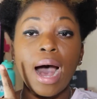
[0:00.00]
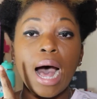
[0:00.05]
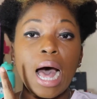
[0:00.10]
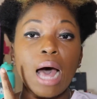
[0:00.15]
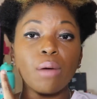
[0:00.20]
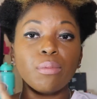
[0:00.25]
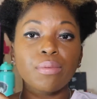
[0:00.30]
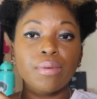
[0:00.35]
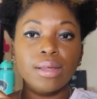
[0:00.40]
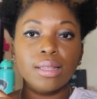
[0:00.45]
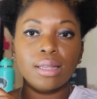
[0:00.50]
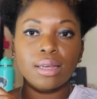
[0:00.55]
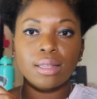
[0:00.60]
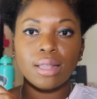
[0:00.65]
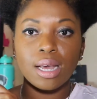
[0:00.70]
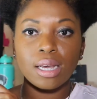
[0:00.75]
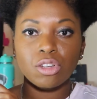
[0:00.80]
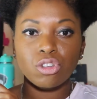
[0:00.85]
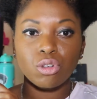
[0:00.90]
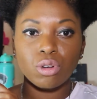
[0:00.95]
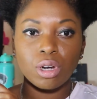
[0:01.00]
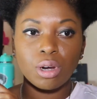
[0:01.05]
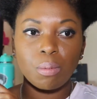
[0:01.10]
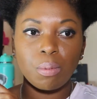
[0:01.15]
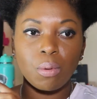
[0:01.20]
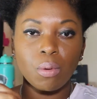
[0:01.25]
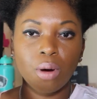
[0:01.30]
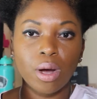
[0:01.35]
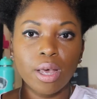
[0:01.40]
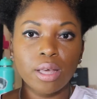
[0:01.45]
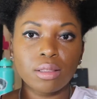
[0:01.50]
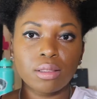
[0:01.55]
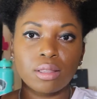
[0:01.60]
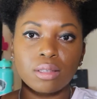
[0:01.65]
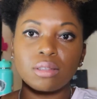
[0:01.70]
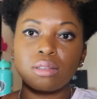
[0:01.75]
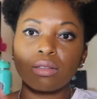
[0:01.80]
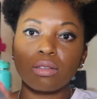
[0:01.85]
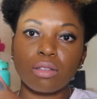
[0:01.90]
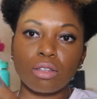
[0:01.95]
I really like Trigger Point.
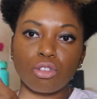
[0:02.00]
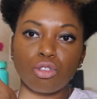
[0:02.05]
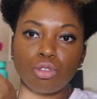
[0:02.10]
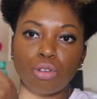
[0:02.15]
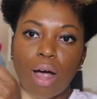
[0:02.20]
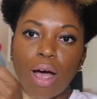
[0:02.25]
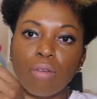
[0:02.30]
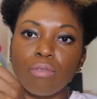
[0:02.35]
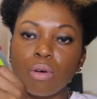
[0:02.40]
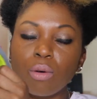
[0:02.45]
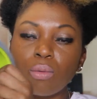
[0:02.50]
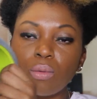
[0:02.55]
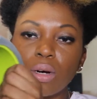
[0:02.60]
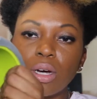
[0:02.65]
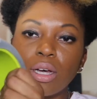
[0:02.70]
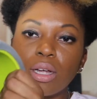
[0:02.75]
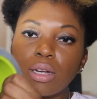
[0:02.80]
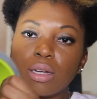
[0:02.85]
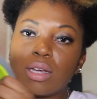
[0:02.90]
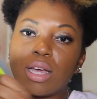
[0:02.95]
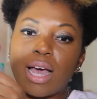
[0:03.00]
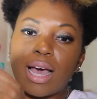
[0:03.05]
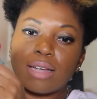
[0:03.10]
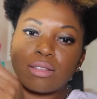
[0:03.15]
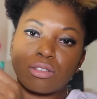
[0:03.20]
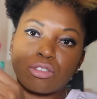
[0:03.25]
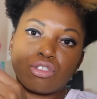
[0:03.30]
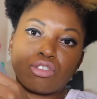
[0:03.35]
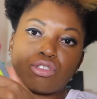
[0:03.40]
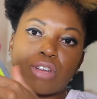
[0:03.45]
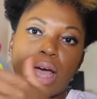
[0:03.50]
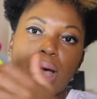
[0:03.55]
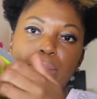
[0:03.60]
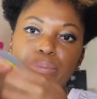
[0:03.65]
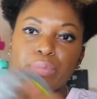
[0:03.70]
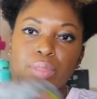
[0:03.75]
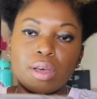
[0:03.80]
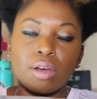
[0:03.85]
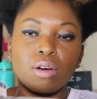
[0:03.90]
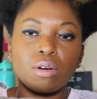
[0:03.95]
This is a travel one. It has a
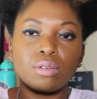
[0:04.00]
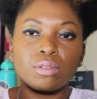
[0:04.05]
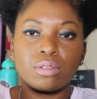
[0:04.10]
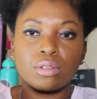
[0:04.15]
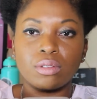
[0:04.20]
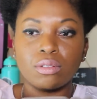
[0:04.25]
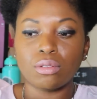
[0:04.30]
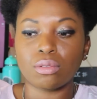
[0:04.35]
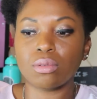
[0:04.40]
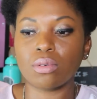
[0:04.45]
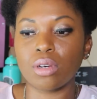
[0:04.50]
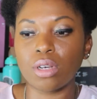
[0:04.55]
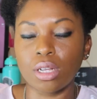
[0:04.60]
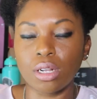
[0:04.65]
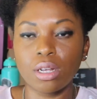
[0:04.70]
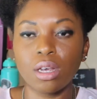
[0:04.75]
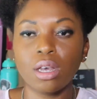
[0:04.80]
strap that goes into it,